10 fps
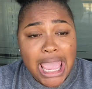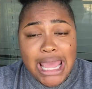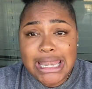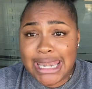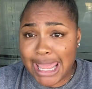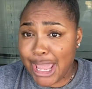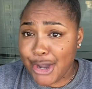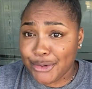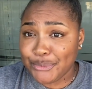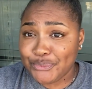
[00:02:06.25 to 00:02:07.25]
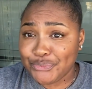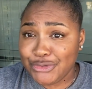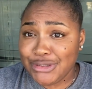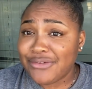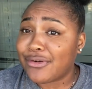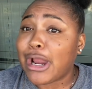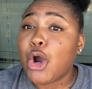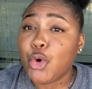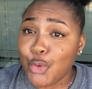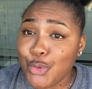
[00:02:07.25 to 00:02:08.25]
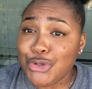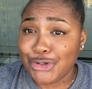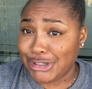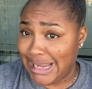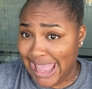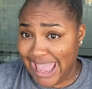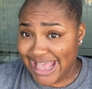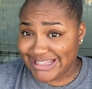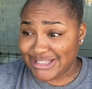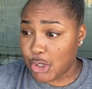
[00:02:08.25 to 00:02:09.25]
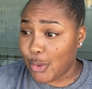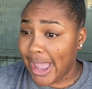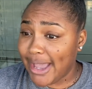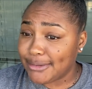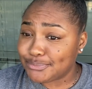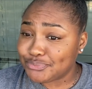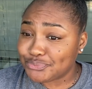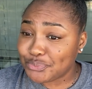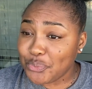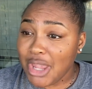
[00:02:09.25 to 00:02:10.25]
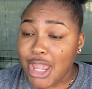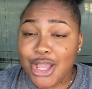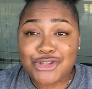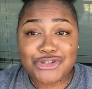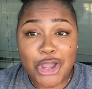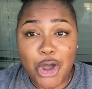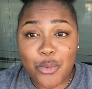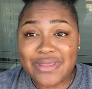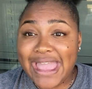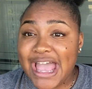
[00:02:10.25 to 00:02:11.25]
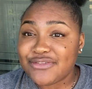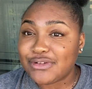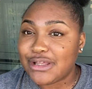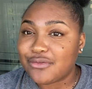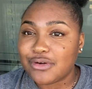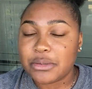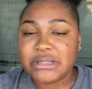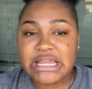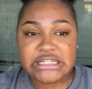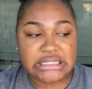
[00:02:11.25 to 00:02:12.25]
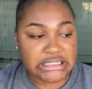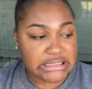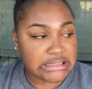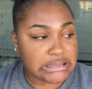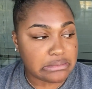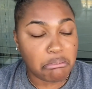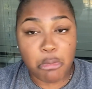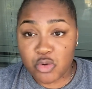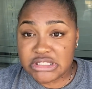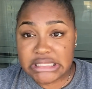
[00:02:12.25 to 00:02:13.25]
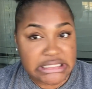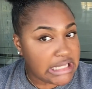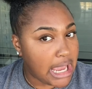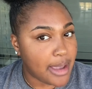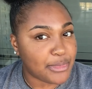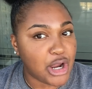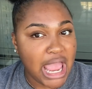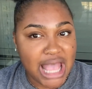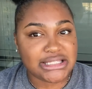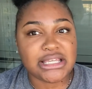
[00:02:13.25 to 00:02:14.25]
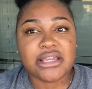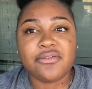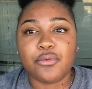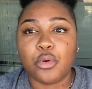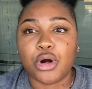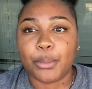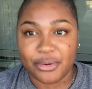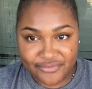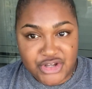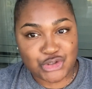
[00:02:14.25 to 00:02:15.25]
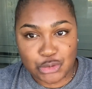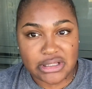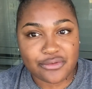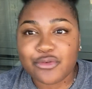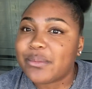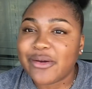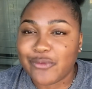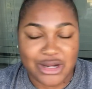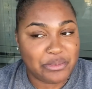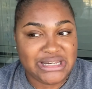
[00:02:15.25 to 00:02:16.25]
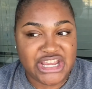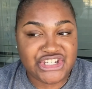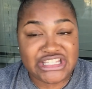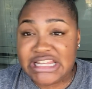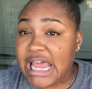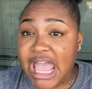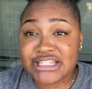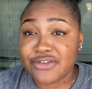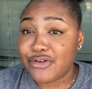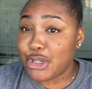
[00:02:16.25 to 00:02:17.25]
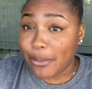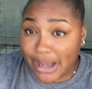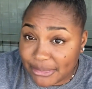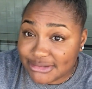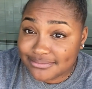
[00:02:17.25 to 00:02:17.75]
Now, you need to figure out who you're gonna ask, okay? So when they ask for letter of recommendations, most of the time they're asking for professional letter of recommendations. They're not asking for your mama.